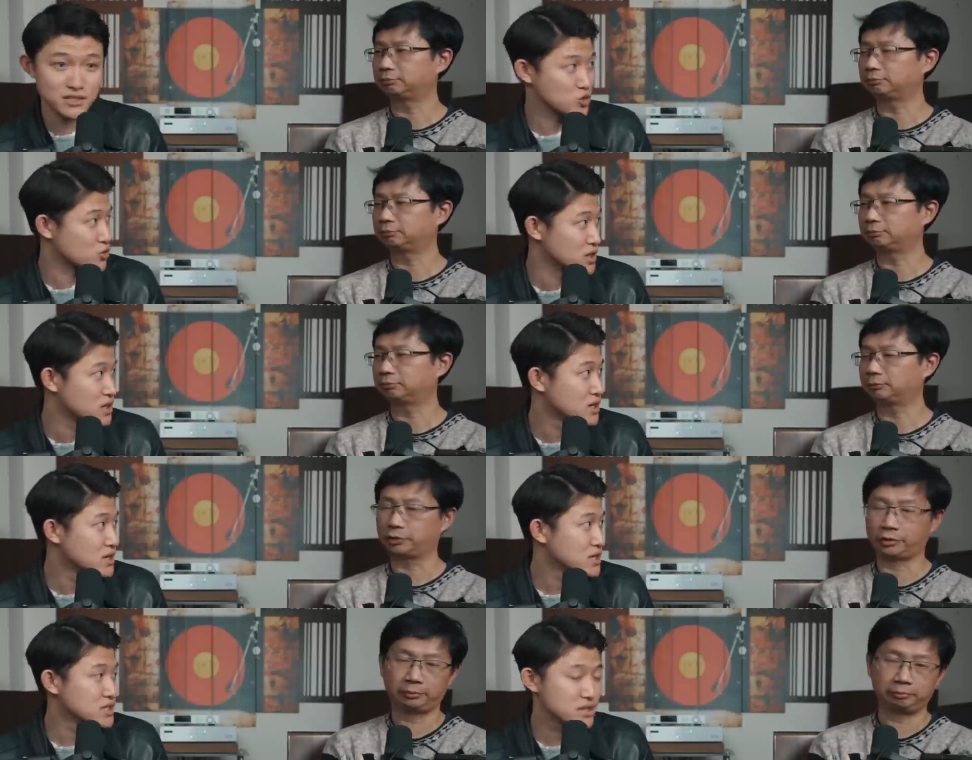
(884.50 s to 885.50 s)
Speaker 1: disagree.
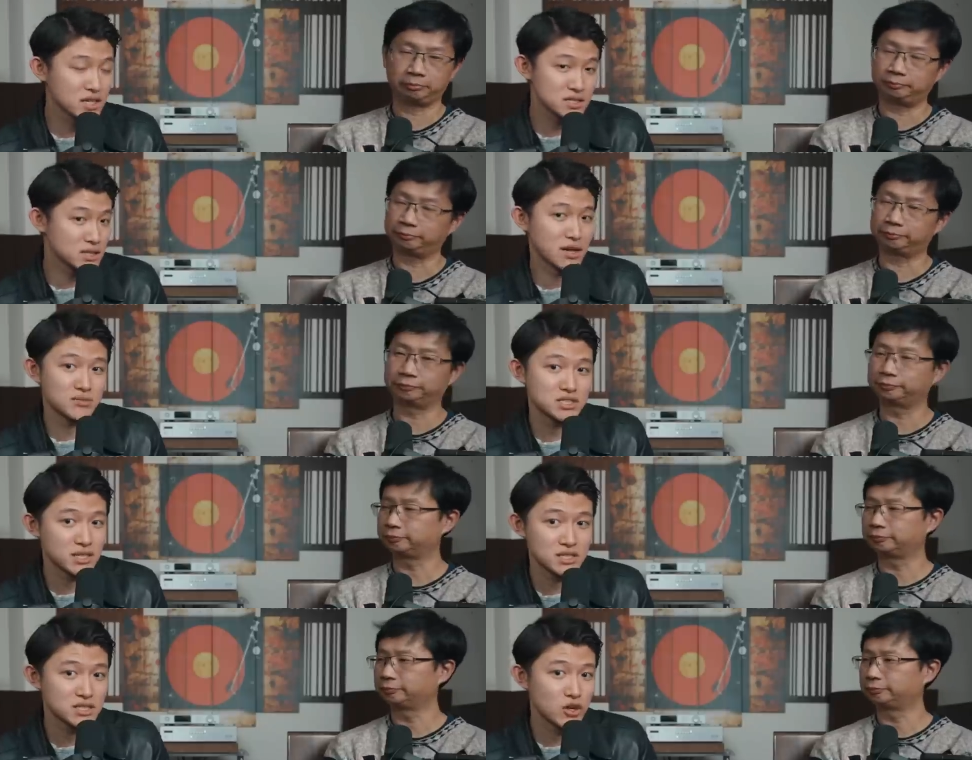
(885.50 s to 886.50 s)
Sure. He thinks the
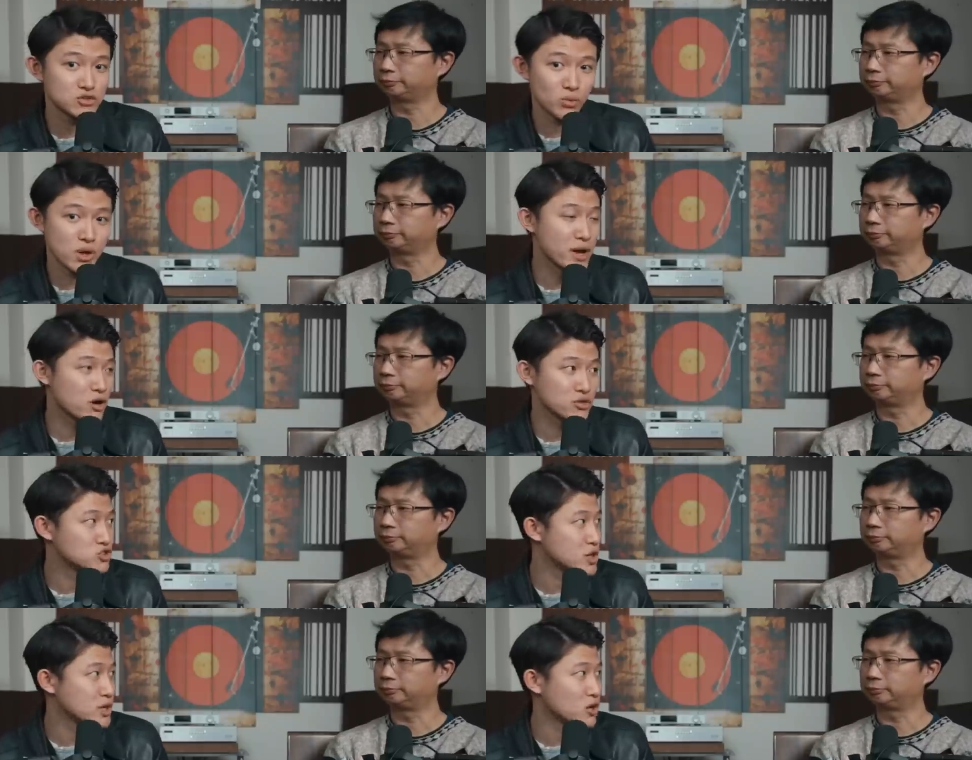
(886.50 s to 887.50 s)
MC60 sounds way better on
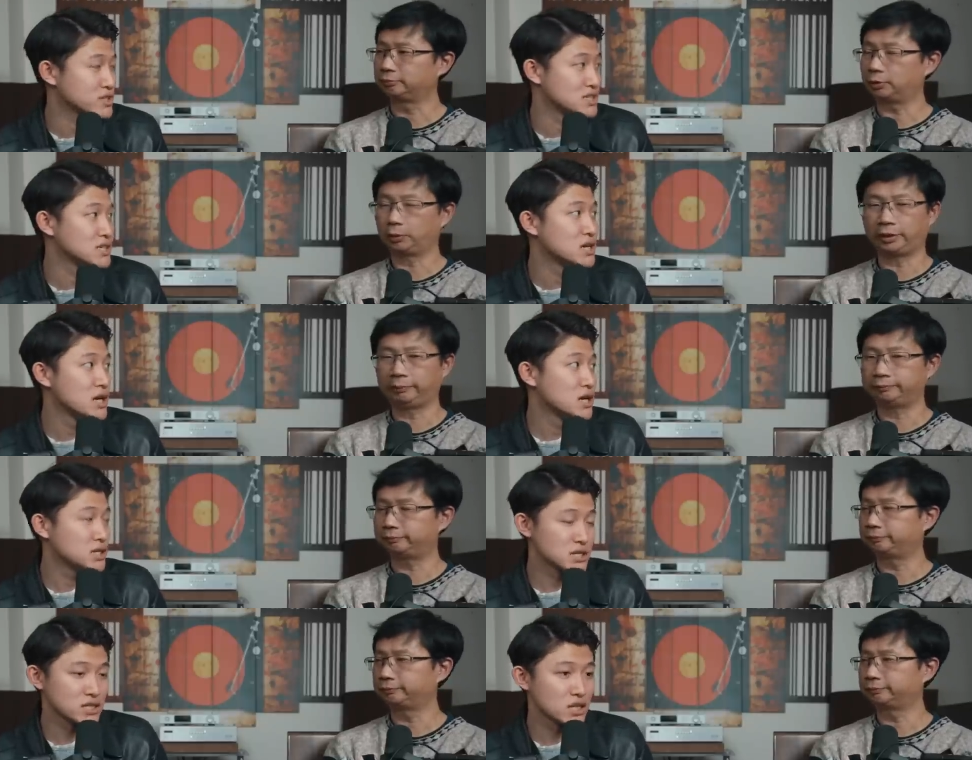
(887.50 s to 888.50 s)
the JBLs, and okay. he,
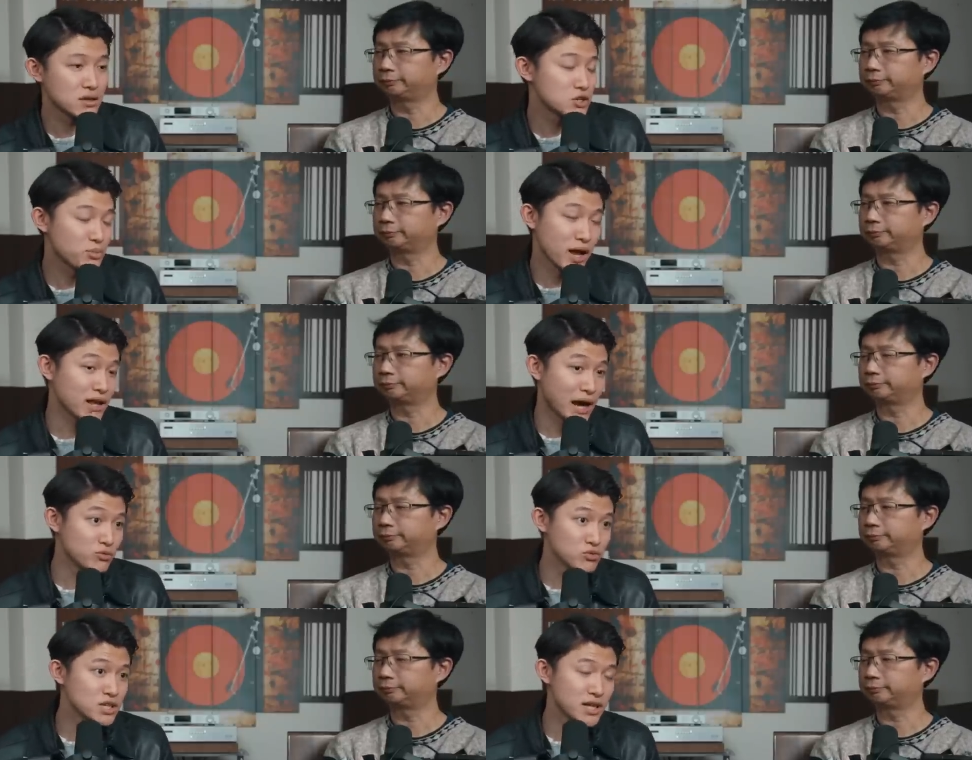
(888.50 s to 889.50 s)
he liked it. But I, I
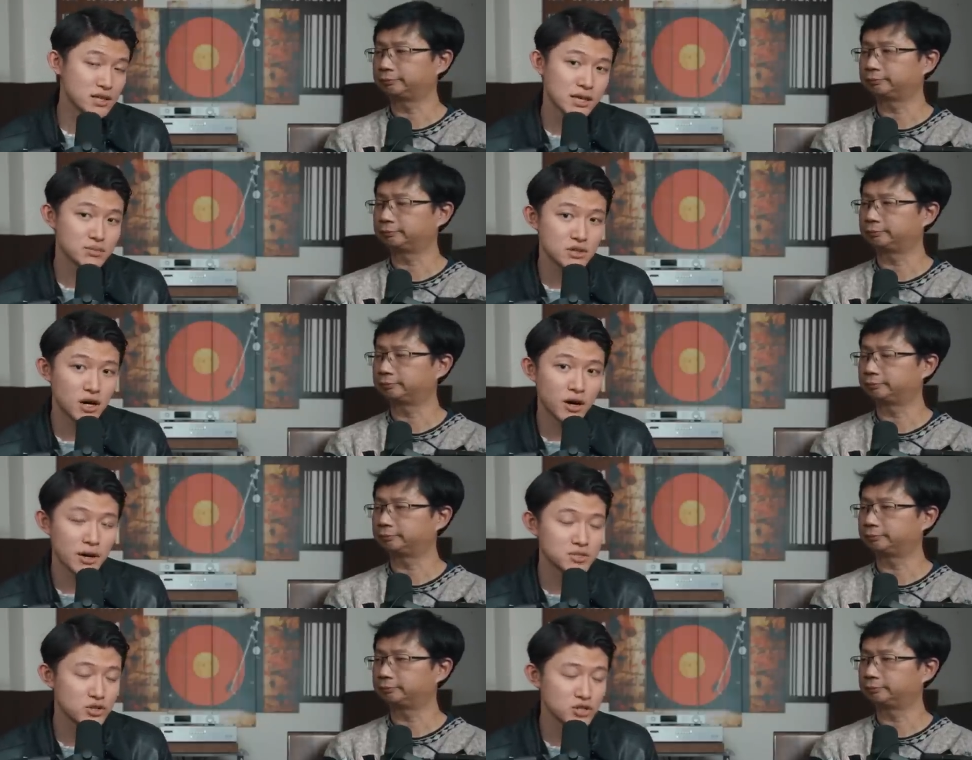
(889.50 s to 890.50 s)
really like the MC,
Speaker 2: uh,
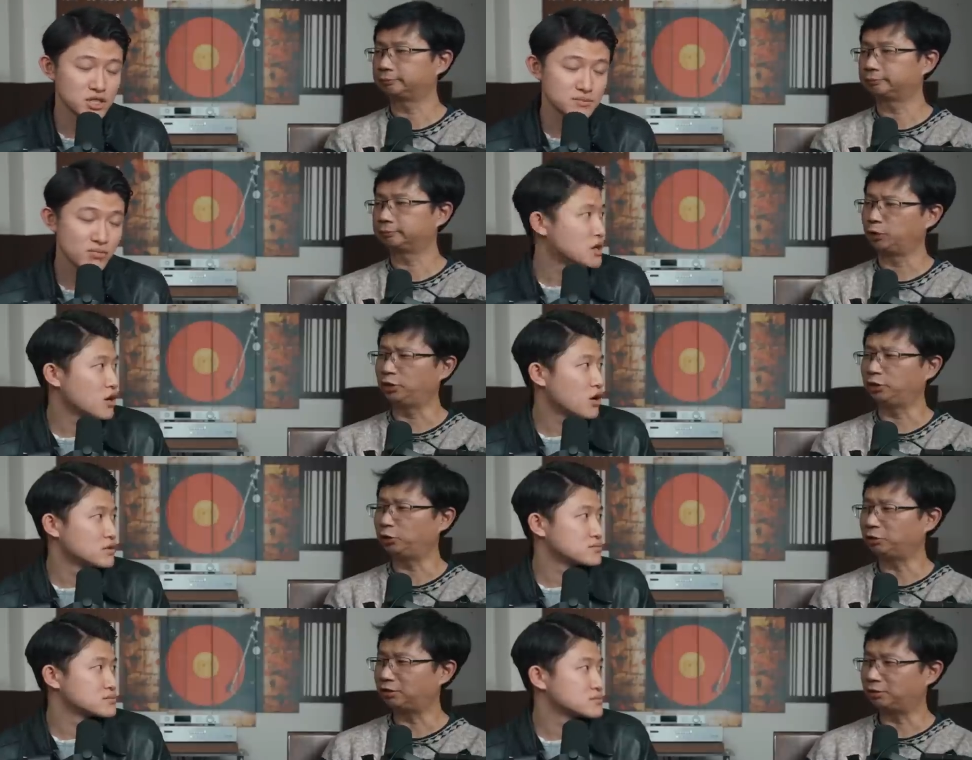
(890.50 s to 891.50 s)
MC30s.
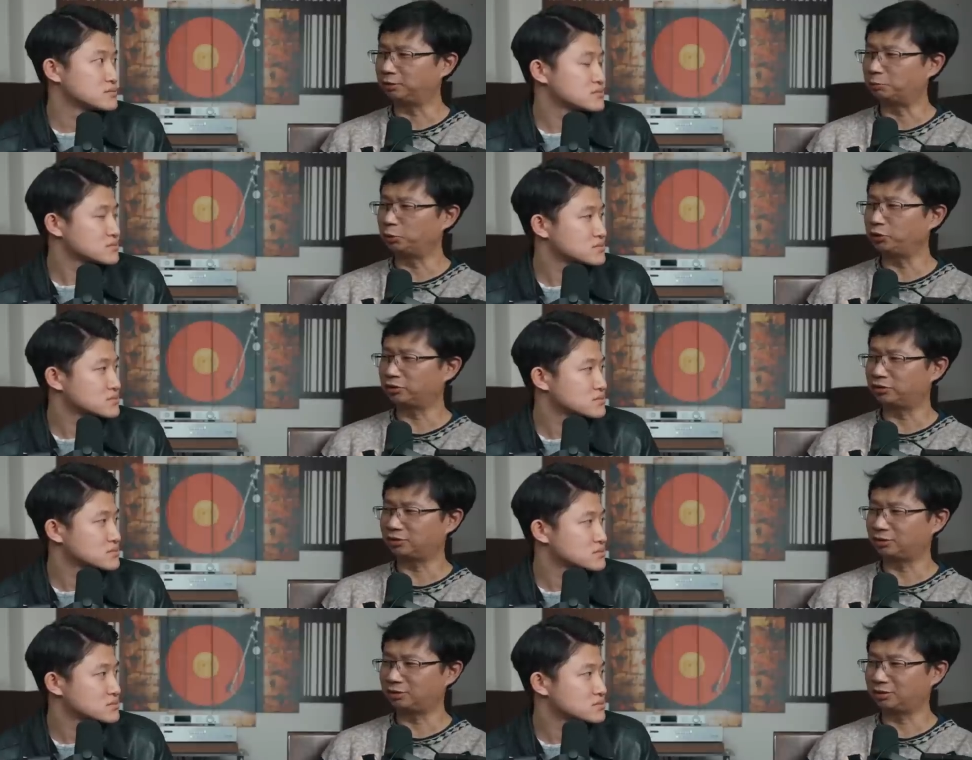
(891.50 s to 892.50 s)
You know, the, the more you are
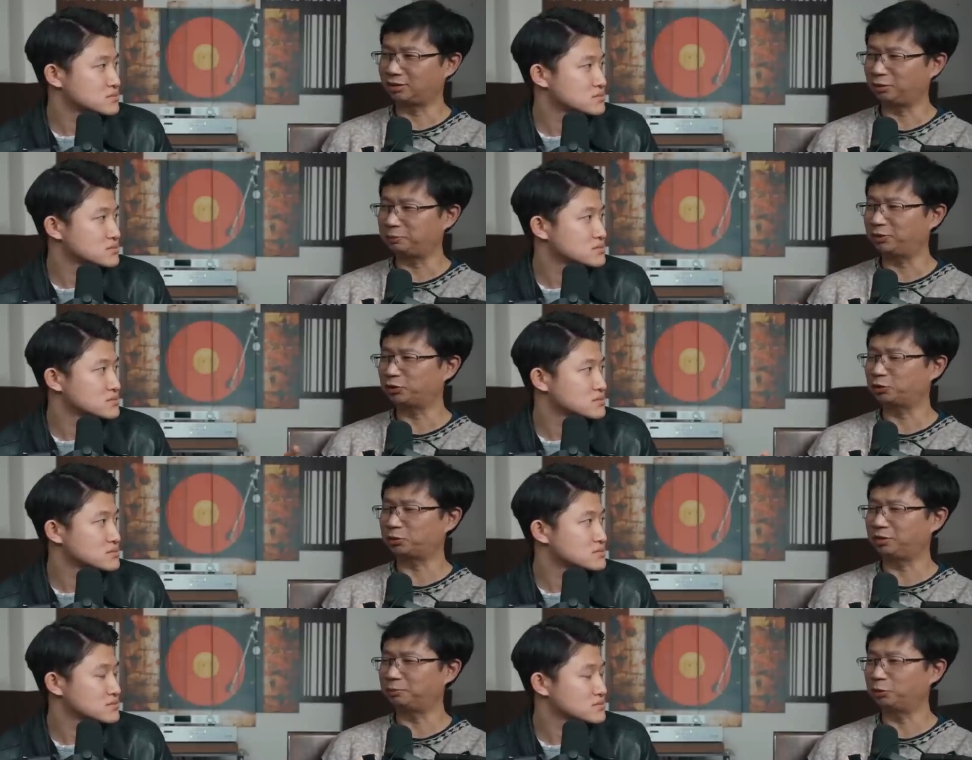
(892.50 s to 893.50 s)
telling me this
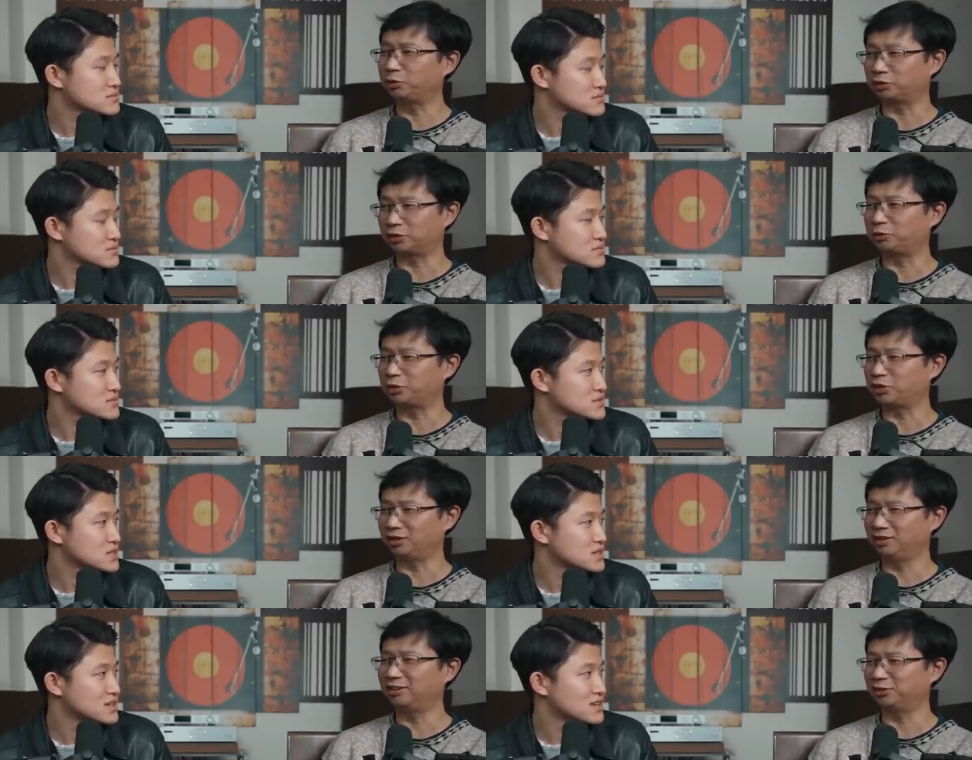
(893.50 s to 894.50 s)
story, the more
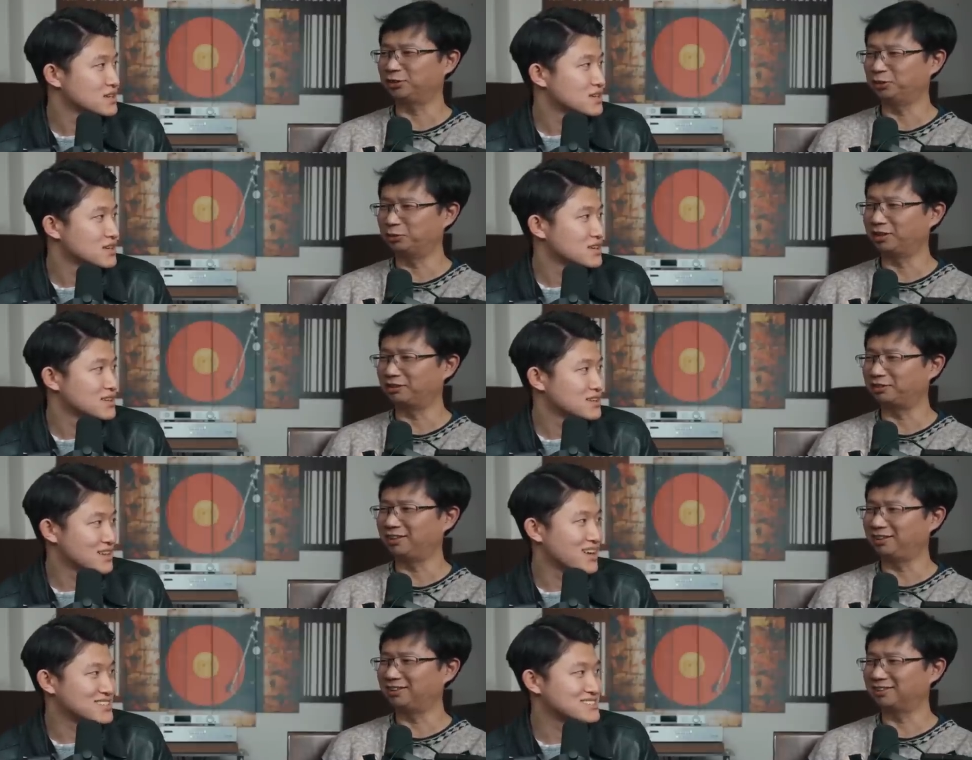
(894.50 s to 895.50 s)
discouraging it is. You know that,
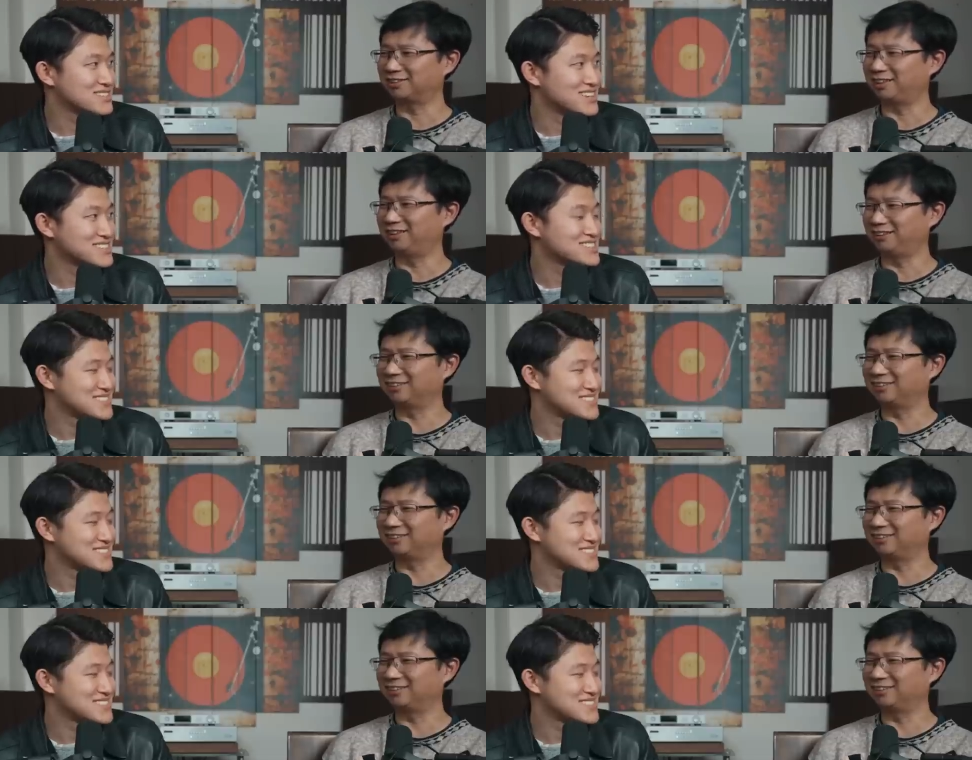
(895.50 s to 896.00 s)
right? Yes. It's yes.